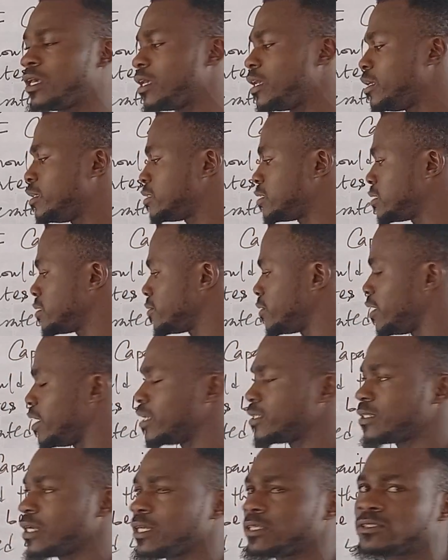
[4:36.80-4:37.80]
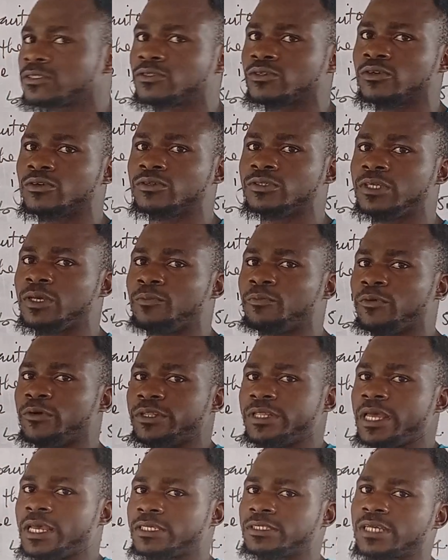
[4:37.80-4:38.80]
is related to the
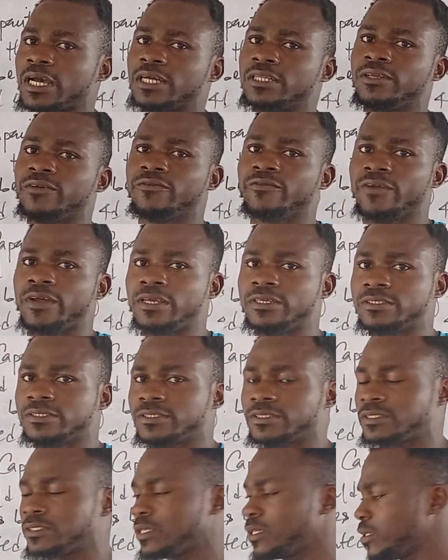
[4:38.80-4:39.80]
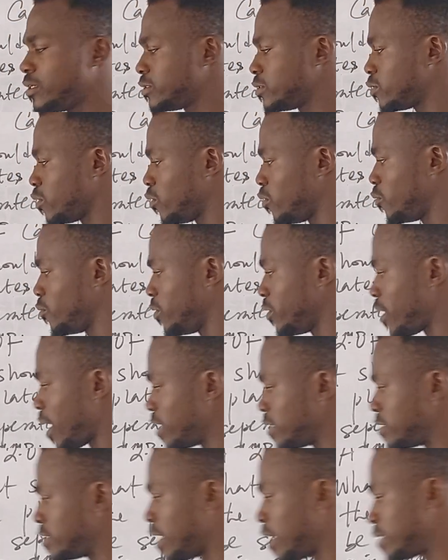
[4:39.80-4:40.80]
potential difference. So we
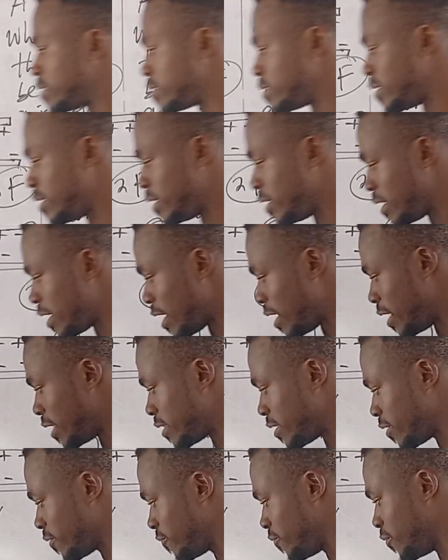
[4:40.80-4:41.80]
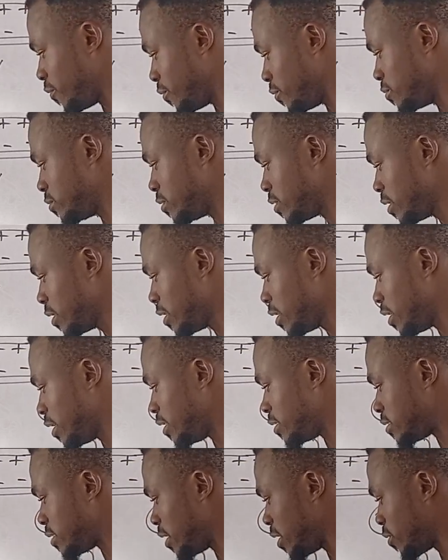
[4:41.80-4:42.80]
write that the electric field
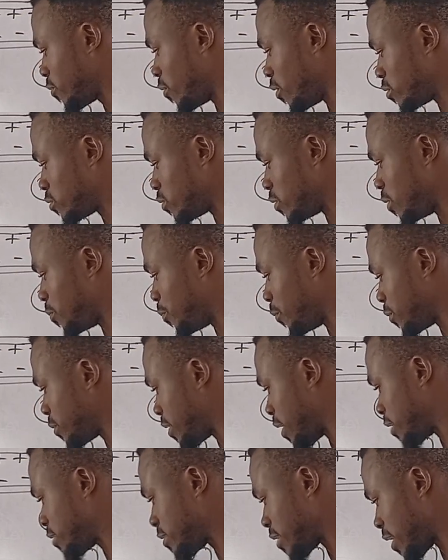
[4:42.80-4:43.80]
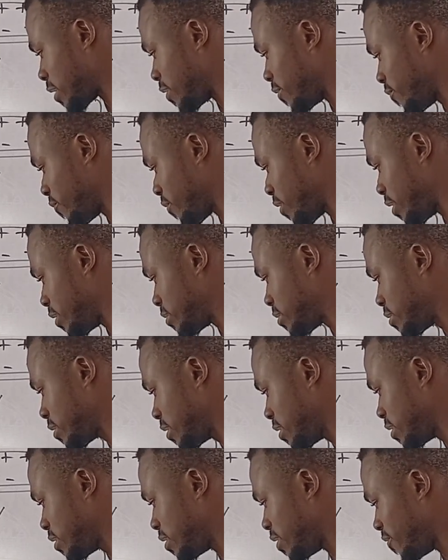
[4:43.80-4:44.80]
is equal to the potential difference
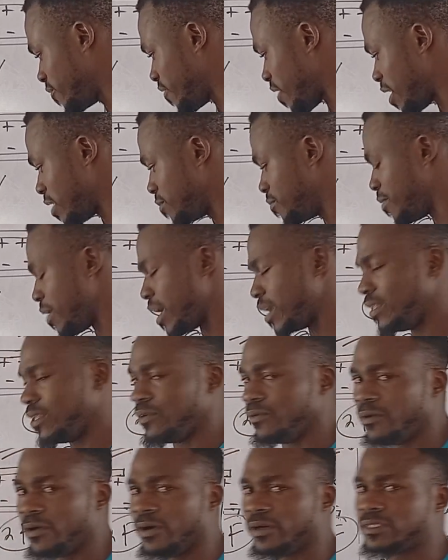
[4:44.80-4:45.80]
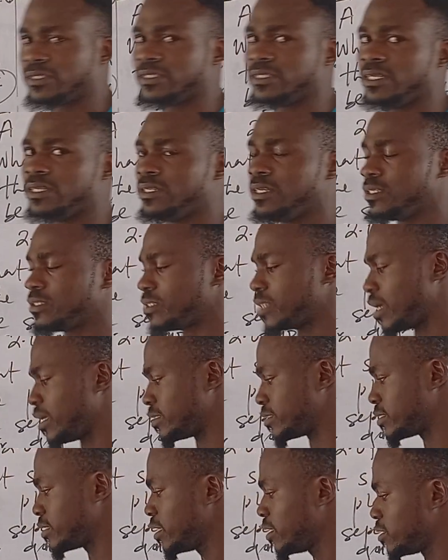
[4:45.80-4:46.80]
divided by the
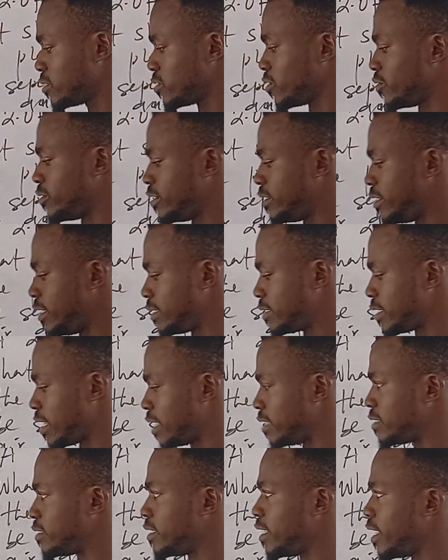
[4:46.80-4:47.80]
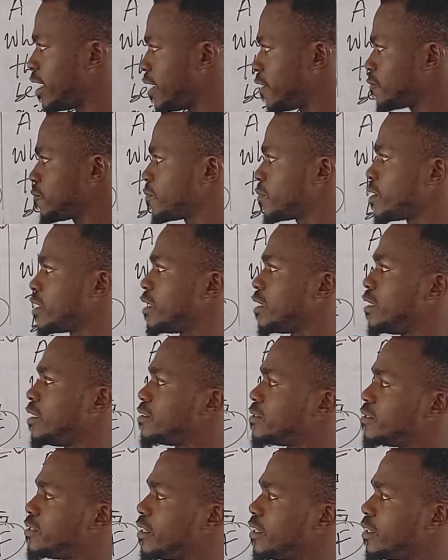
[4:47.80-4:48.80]
distance. So the distance here
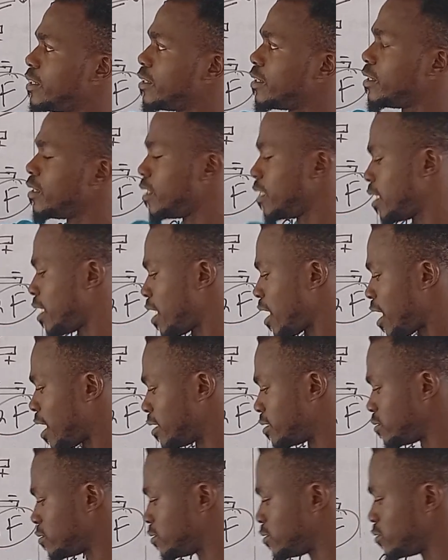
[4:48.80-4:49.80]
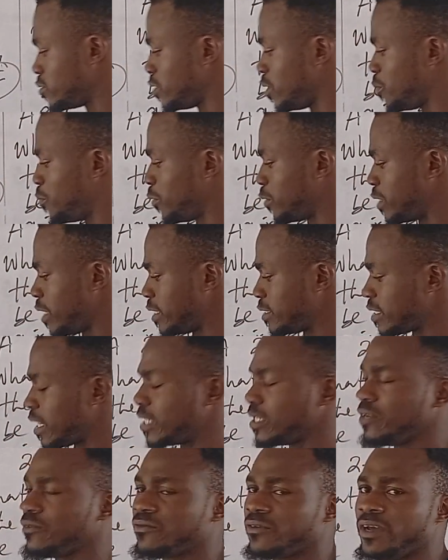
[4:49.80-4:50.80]
is D, and the
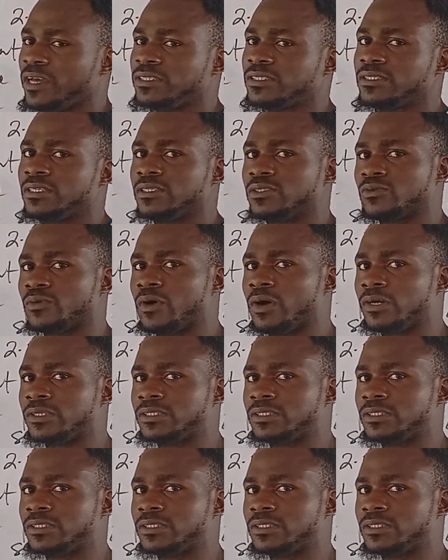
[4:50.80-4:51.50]
potential difference is